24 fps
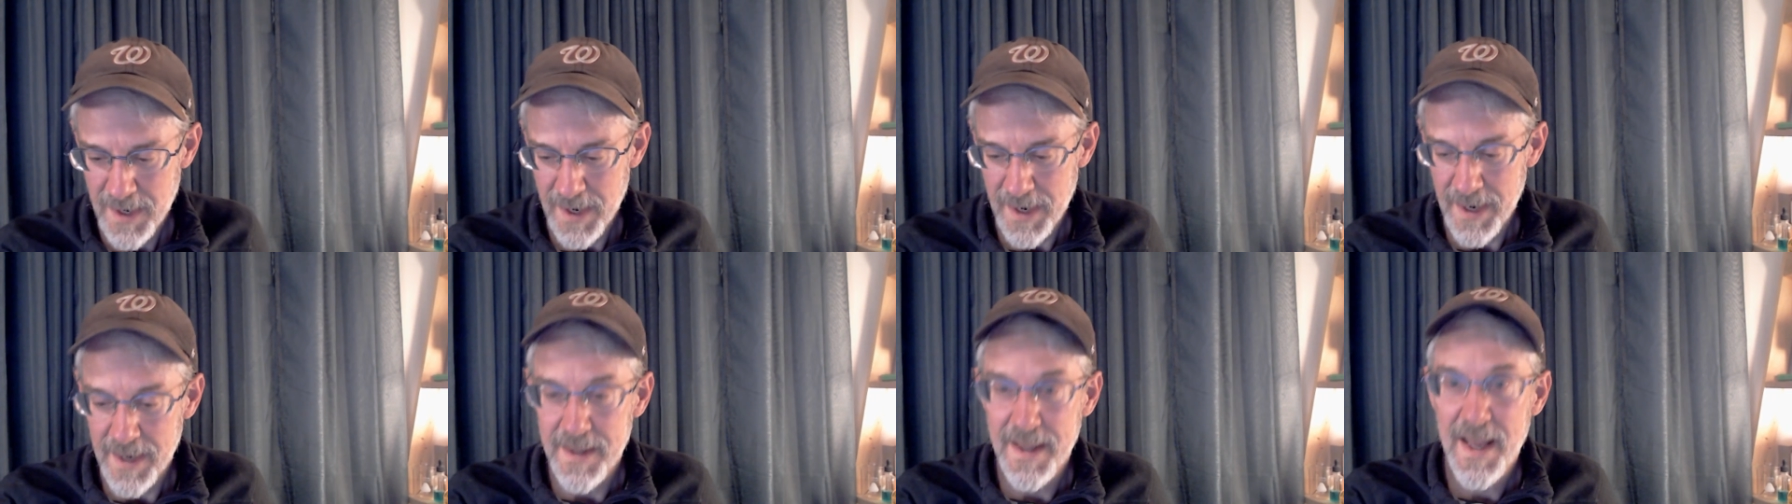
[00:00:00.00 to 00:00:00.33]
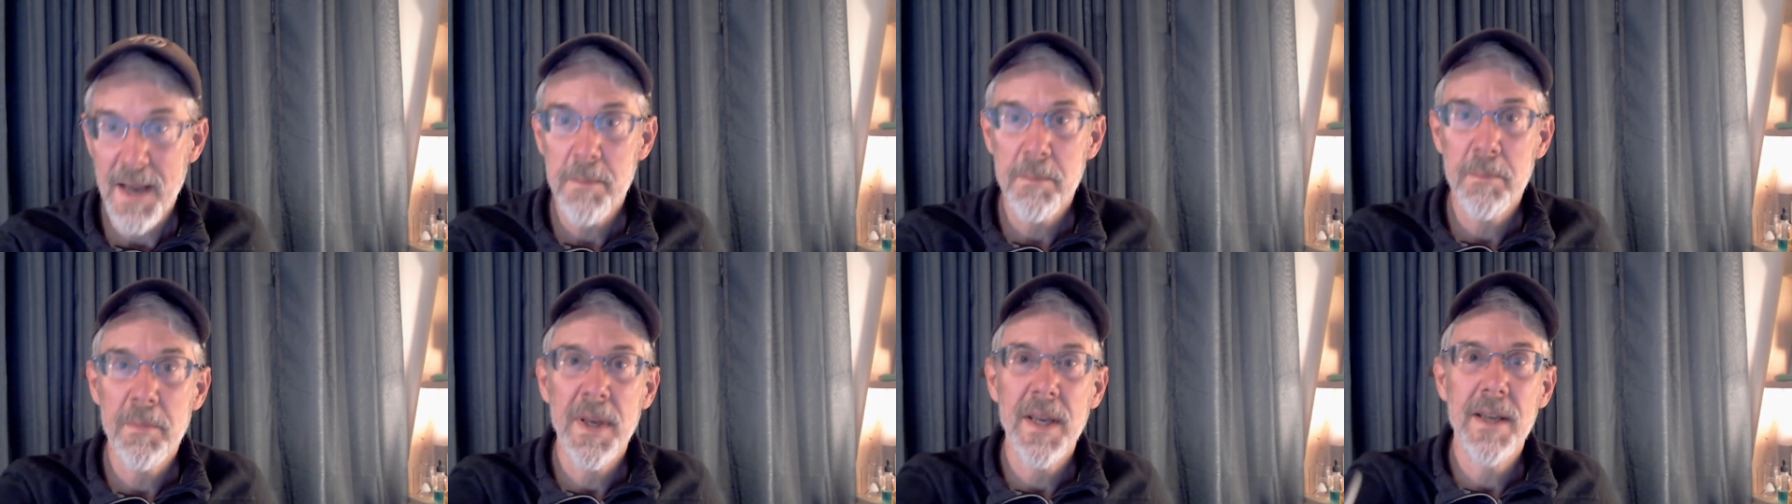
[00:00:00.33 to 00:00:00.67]
and
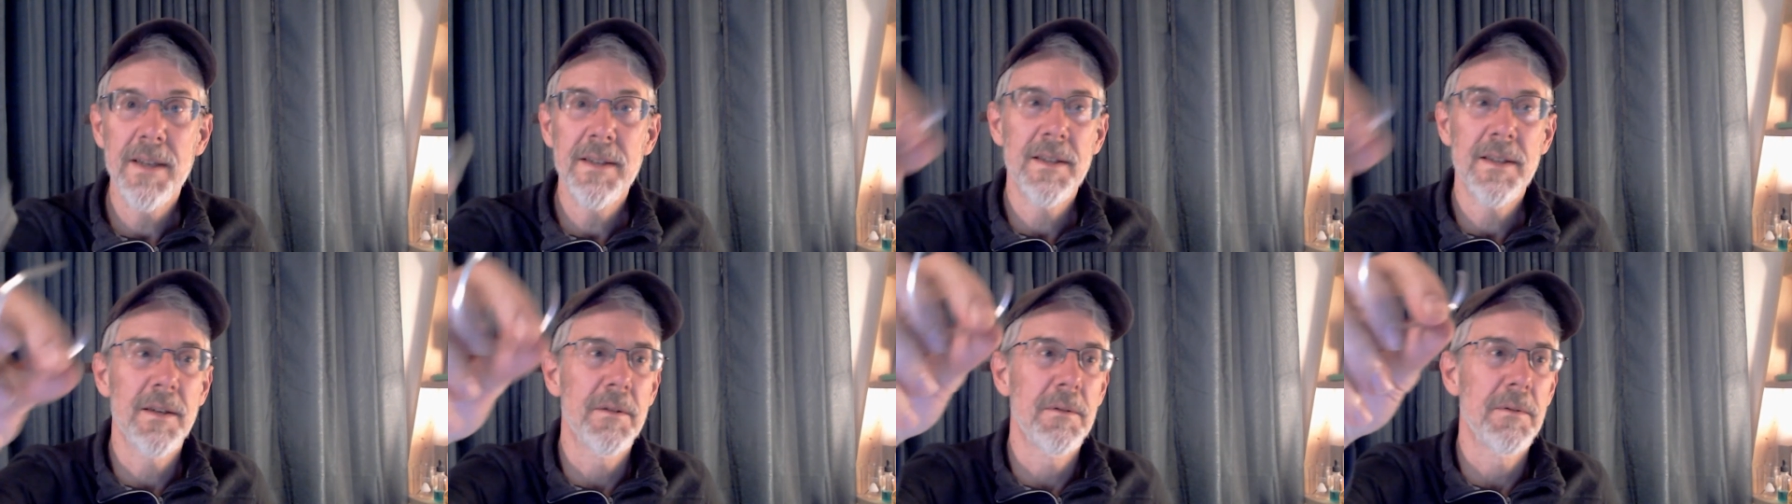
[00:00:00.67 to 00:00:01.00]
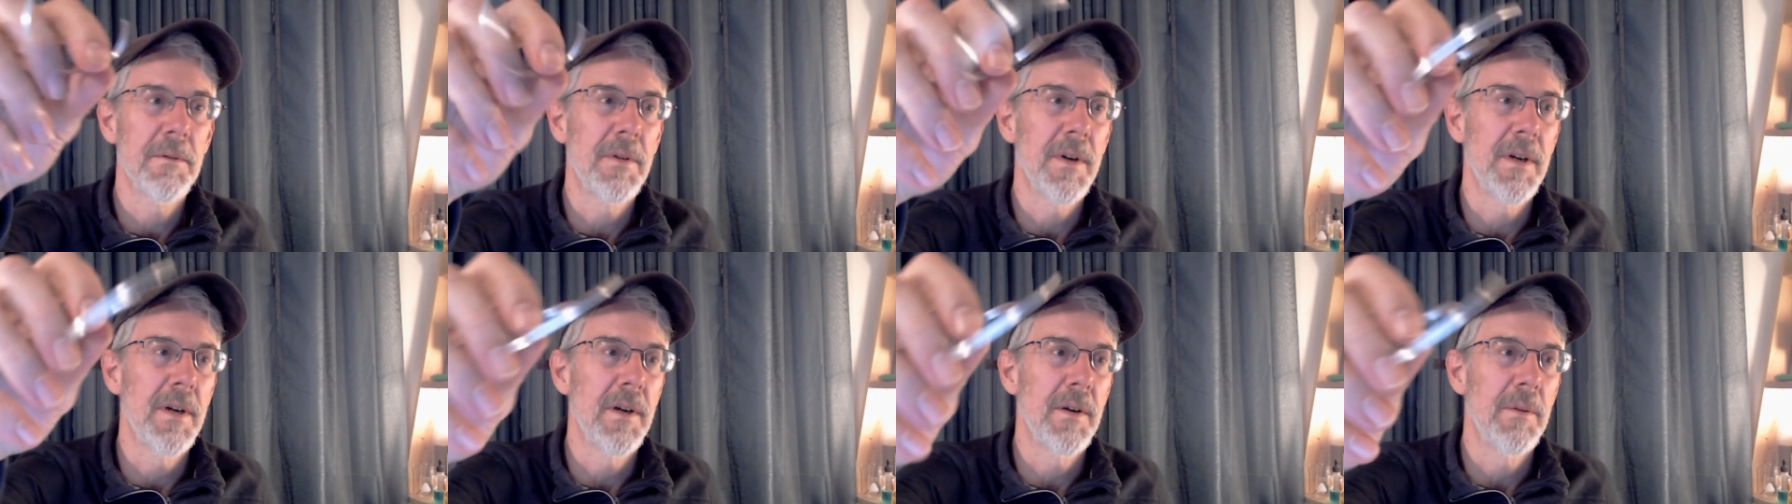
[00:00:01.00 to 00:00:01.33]
that piece
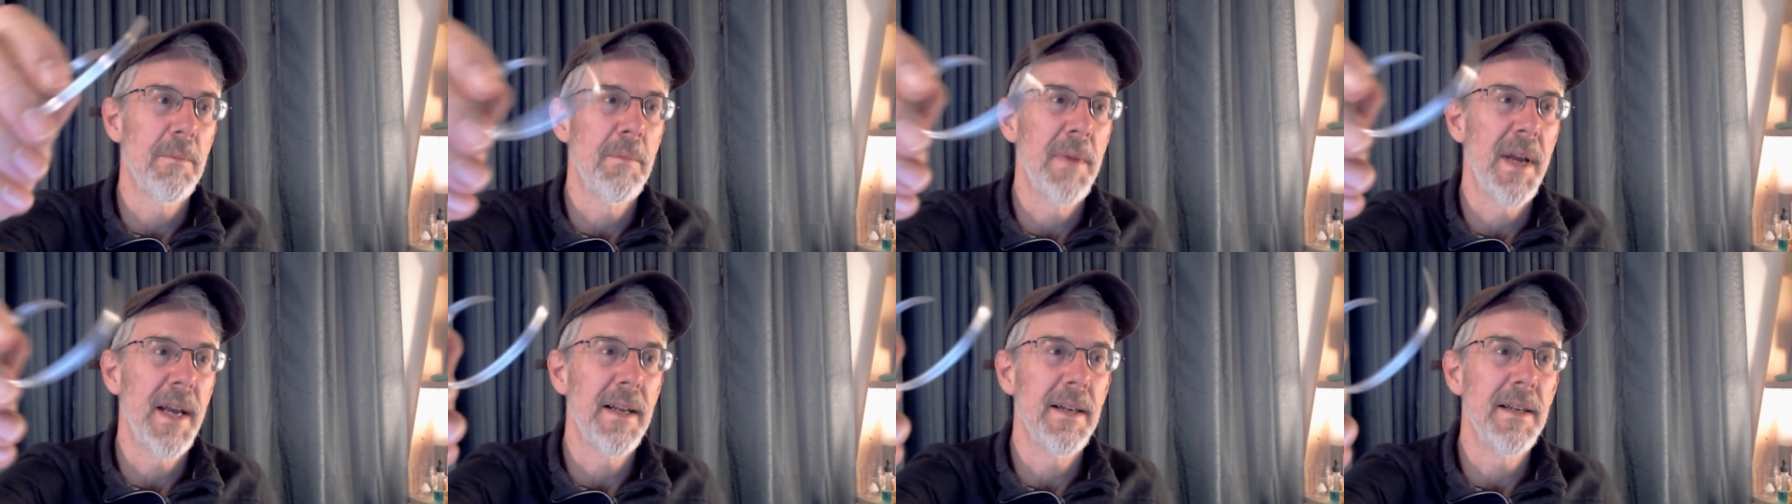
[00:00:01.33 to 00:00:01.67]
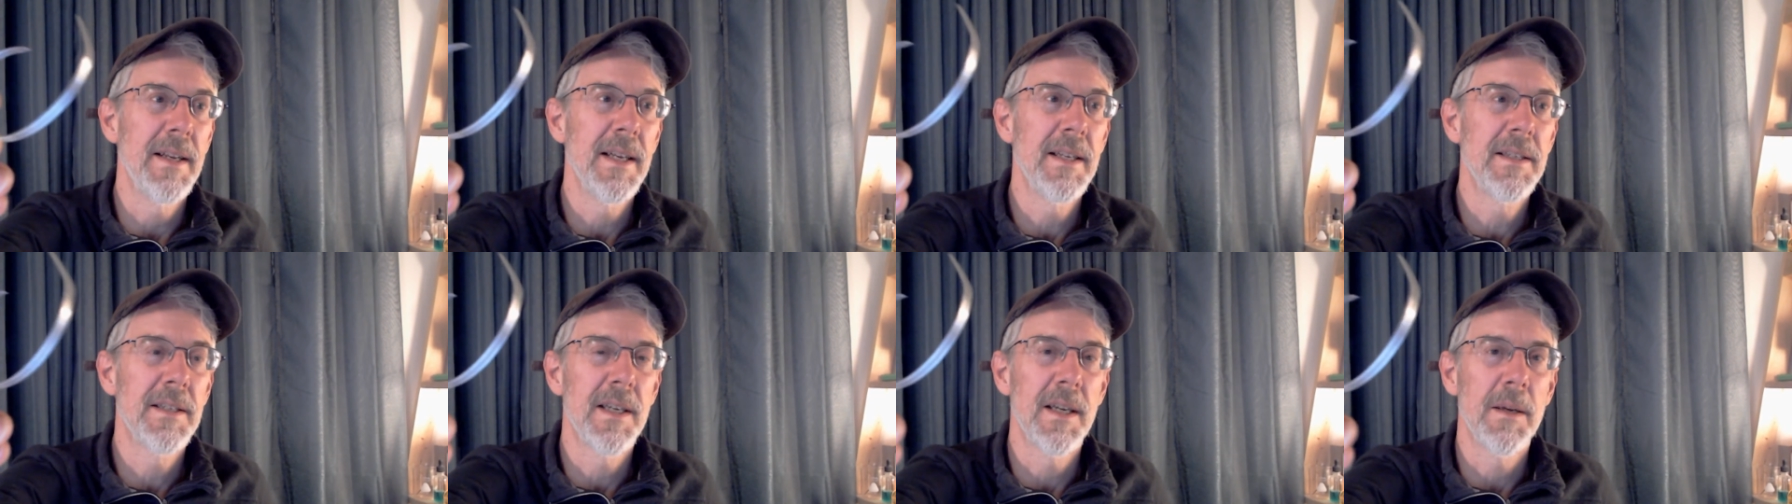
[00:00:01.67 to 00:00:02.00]
of uh,
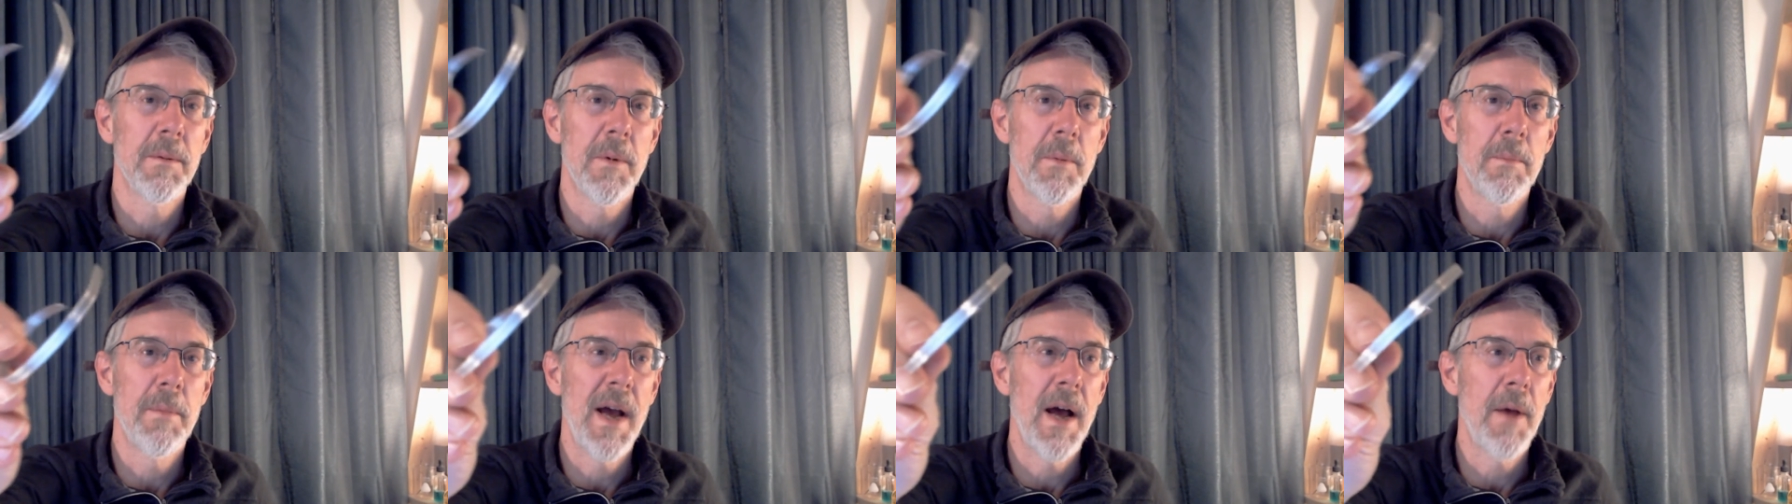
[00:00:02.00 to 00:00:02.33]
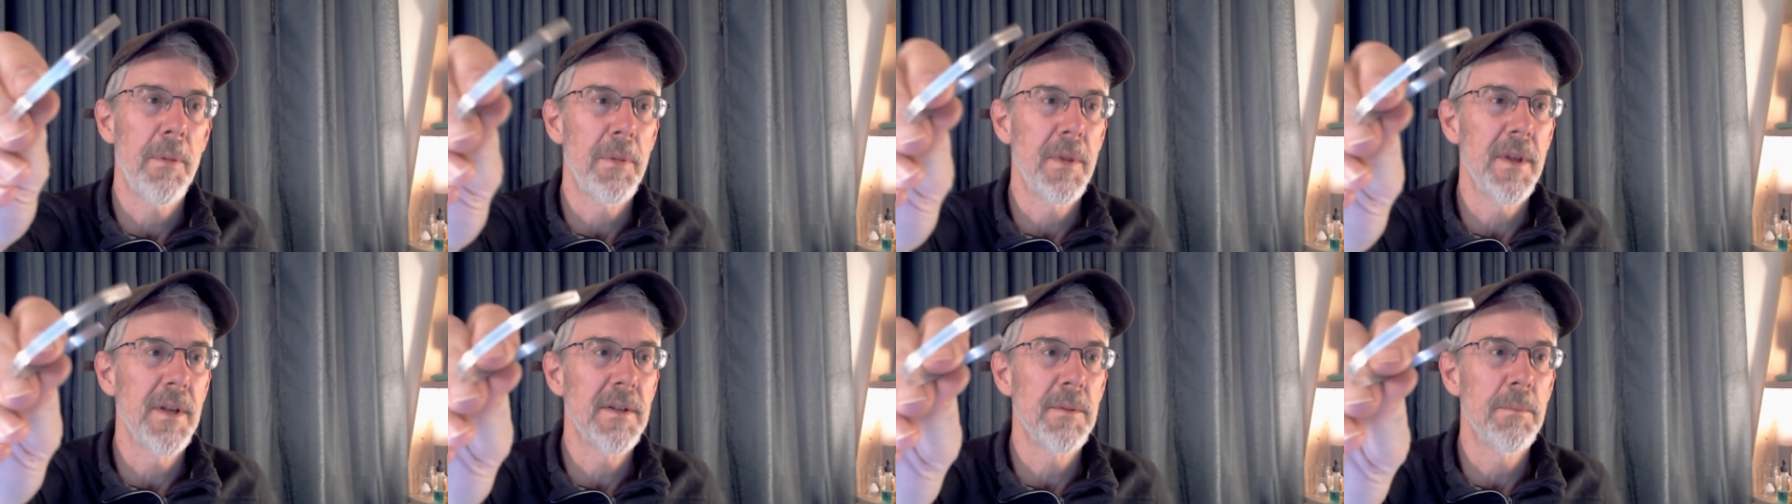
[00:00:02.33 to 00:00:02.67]
magnesium
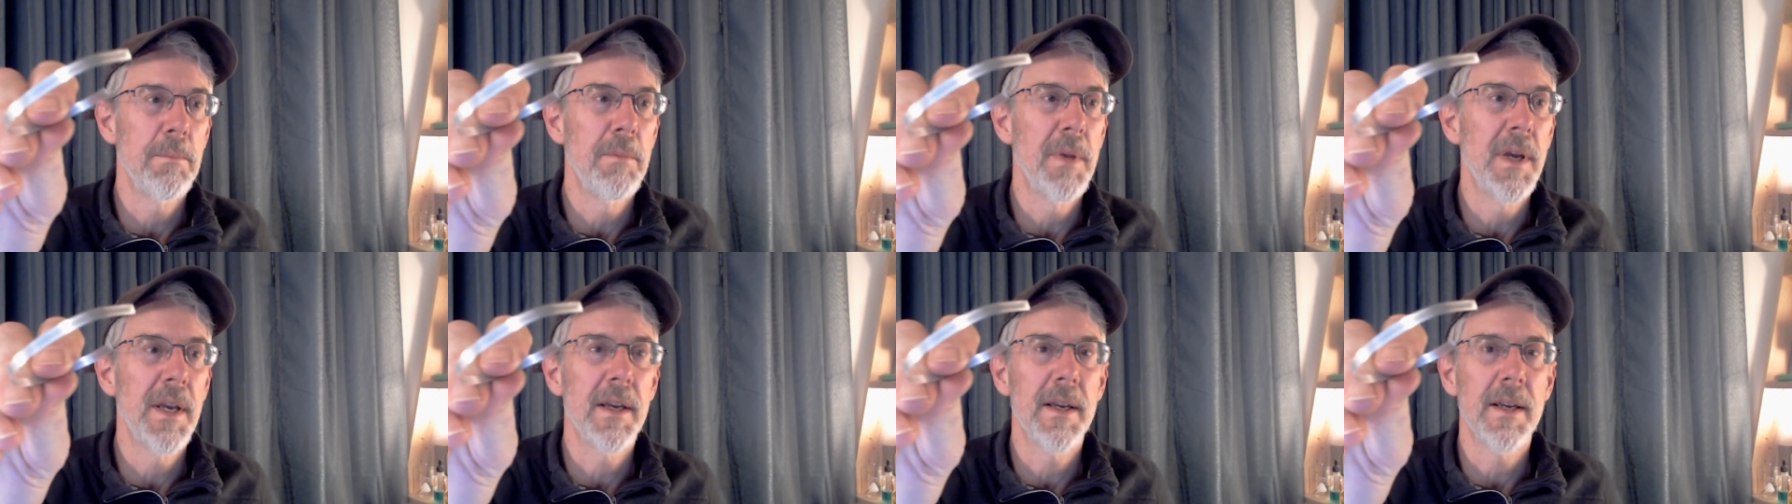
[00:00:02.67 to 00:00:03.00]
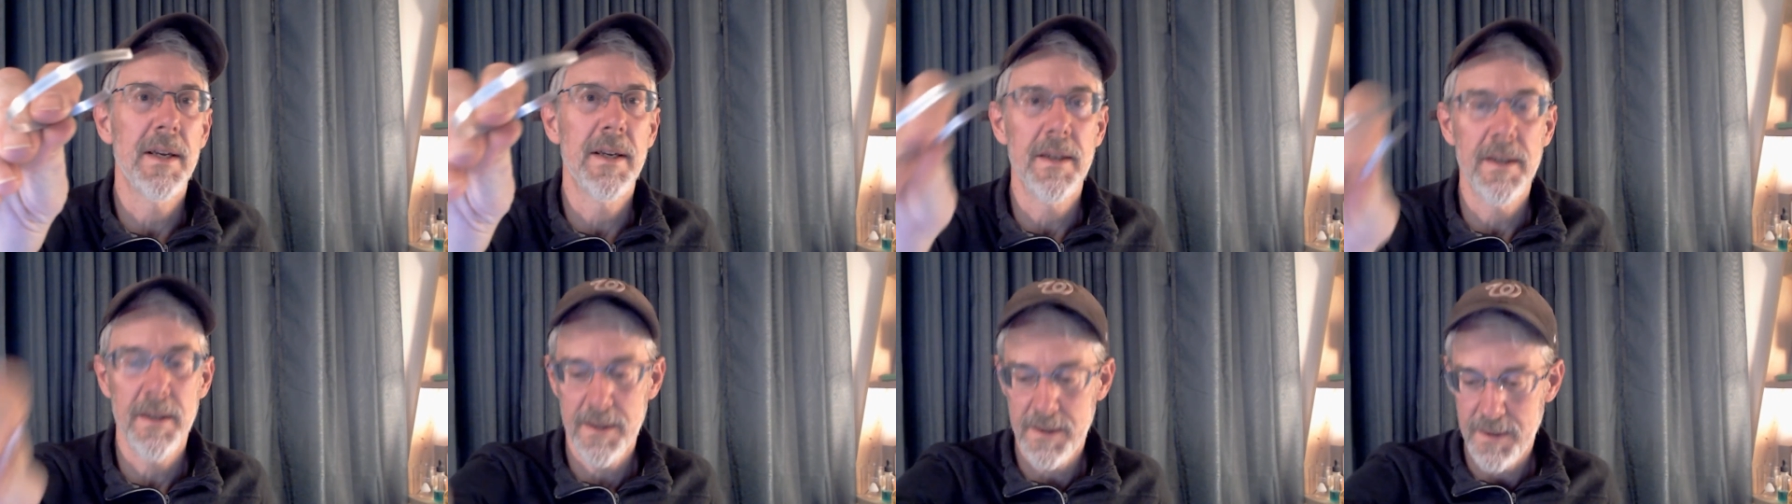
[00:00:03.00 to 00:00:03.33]
about this
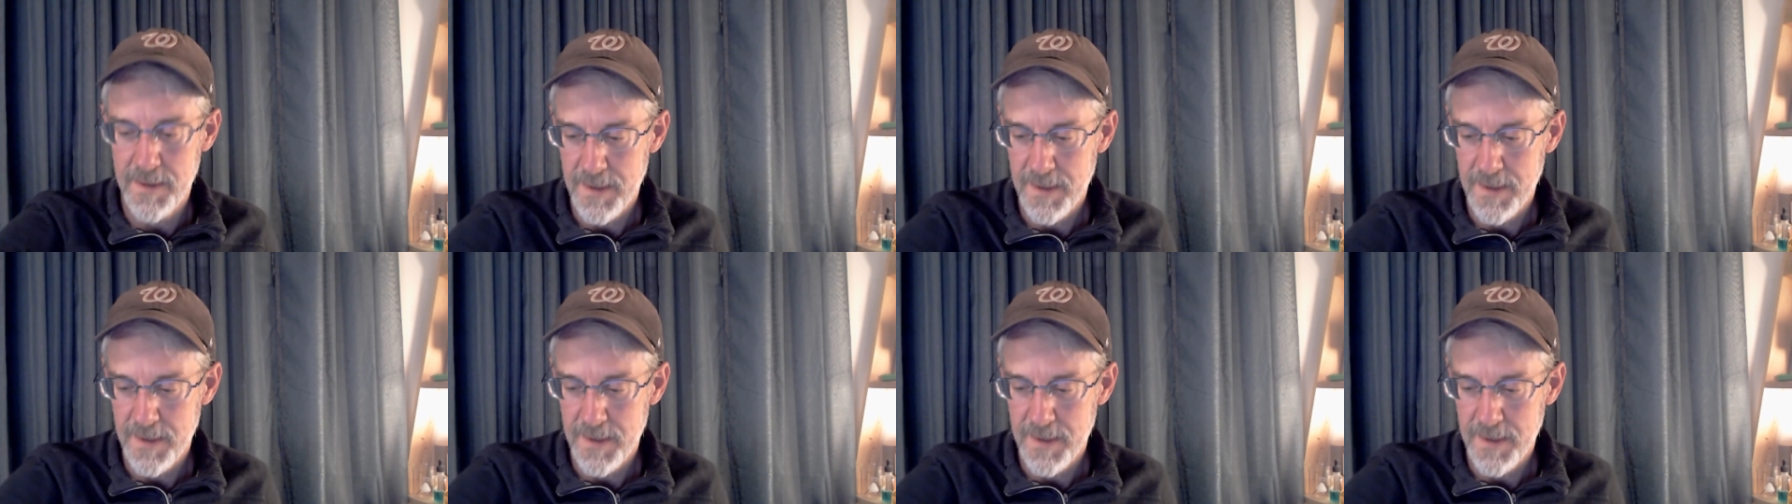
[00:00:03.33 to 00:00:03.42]
big,